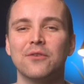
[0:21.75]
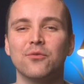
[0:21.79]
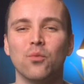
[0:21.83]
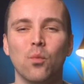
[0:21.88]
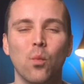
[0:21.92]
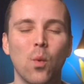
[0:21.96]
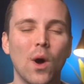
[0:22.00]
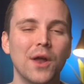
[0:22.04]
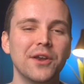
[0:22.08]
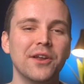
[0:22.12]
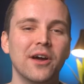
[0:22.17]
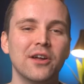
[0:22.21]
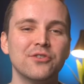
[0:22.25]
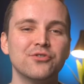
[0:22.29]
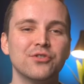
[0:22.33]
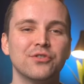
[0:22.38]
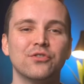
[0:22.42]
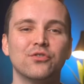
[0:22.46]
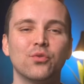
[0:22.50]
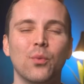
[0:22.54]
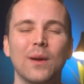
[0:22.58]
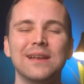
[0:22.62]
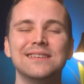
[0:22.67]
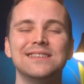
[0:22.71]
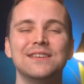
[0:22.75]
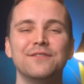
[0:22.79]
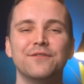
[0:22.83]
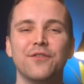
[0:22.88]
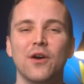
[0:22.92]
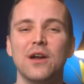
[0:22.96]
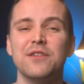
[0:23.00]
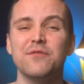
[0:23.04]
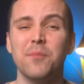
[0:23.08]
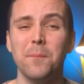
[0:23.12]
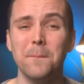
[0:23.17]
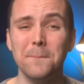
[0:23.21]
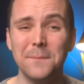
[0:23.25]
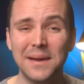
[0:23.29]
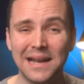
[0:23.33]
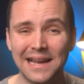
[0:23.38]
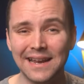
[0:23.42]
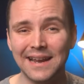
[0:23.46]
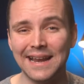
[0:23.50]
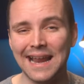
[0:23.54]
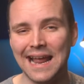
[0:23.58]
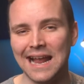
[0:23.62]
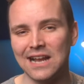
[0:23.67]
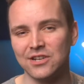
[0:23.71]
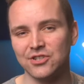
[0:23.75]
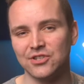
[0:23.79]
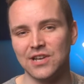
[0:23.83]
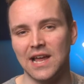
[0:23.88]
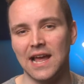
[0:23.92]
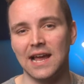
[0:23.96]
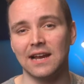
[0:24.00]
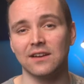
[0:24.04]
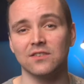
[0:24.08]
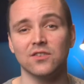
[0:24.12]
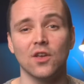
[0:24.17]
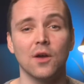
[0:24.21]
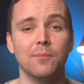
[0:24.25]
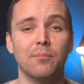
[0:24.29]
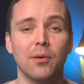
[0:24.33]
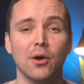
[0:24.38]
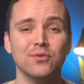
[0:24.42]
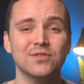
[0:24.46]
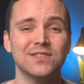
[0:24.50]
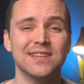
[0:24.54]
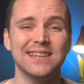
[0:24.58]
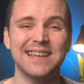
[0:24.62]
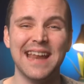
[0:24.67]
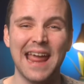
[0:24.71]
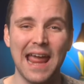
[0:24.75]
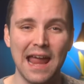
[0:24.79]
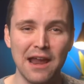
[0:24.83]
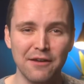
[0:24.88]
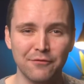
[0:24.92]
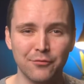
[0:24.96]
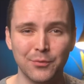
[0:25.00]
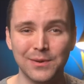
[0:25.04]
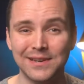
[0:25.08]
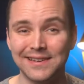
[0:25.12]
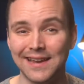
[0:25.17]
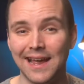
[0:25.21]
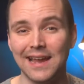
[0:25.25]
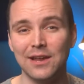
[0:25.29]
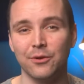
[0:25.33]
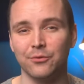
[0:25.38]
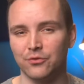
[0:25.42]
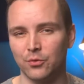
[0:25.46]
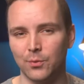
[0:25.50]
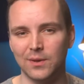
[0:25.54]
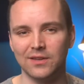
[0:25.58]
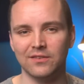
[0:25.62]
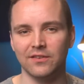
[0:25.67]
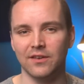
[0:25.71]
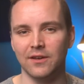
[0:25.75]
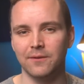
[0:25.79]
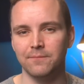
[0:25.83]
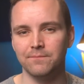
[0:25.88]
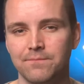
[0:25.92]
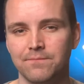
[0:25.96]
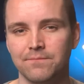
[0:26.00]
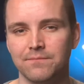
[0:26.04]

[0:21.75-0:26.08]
125 million hashtags are posted every day on Twitter.